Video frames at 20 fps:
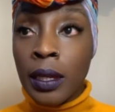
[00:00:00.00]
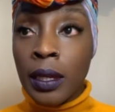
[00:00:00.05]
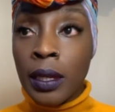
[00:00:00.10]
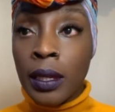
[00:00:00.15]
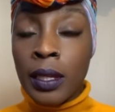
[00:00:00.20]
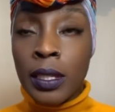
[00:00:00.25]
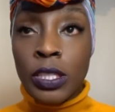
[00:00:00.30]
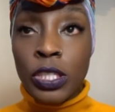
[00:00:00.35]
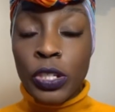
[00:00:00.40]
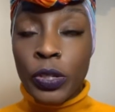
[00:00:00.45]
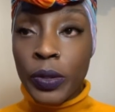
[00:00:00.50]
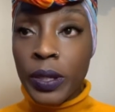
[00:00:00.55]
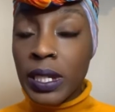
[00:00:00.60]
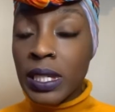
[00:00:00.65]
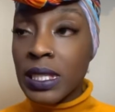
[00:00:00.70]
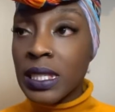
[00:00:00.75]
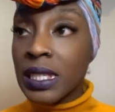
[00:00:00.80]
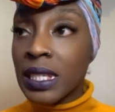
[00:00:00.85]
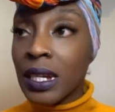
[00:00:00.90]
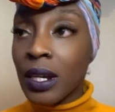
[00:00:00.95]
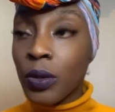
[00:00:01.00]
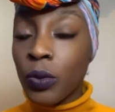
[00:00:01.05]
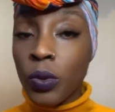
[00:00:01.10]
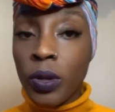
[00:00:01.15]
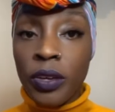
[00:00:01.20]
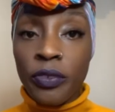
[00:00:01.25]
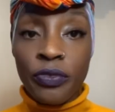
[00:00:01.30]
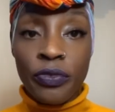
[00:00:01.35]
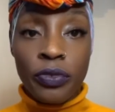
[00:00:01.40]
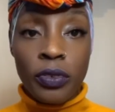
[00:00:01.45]
it's crazy. I
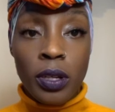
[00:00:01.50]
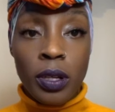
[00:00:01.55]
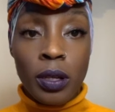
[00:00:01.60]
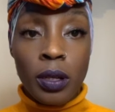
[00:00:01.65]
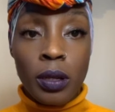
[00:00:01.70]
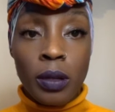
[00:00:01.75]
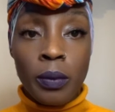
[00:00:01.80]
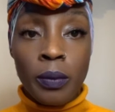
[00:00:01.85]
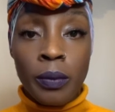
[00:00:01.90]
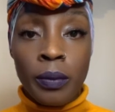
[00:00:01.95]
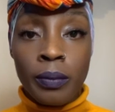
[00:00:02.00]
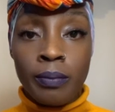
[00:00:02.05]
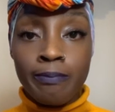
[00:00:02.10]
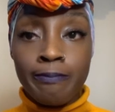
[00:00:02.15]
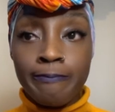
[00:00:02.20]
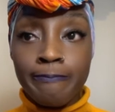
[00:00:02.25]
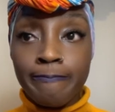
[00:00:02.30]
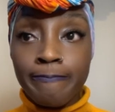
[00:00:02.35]
went from